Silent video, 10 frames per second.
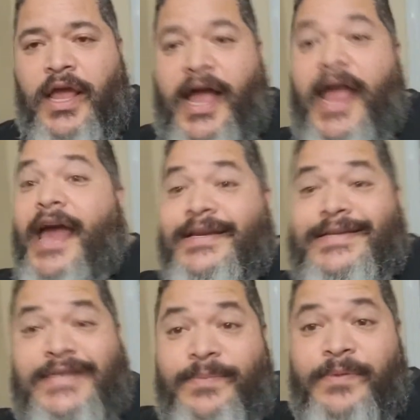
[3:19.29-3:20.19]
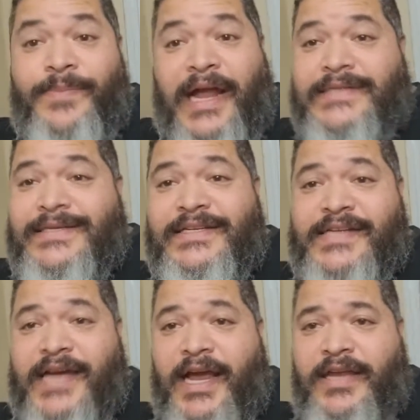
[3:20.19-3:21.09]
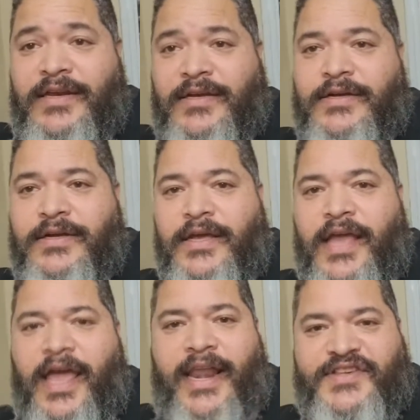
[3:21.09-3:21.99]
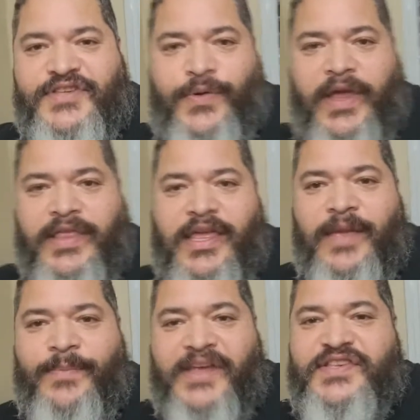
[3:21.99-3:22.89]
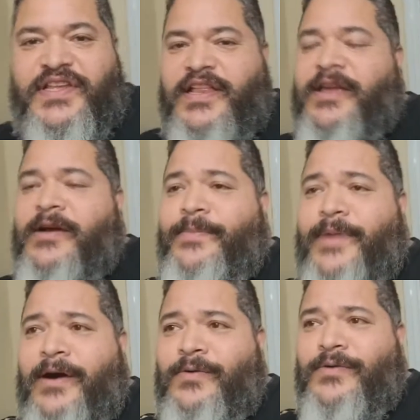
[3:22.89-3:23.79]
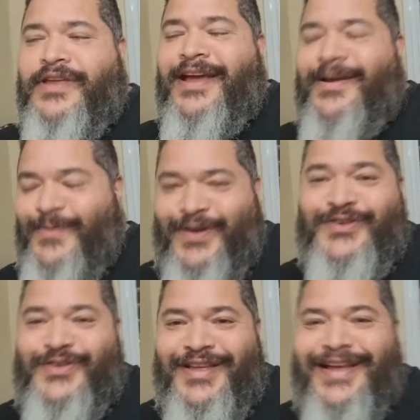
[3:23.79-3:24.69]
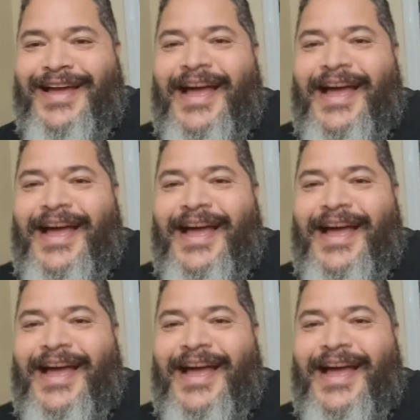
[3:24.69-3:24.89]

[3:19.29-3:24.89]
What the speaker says: I had to ship it back to China, and that's a great thing, basically about yeah, Revenge.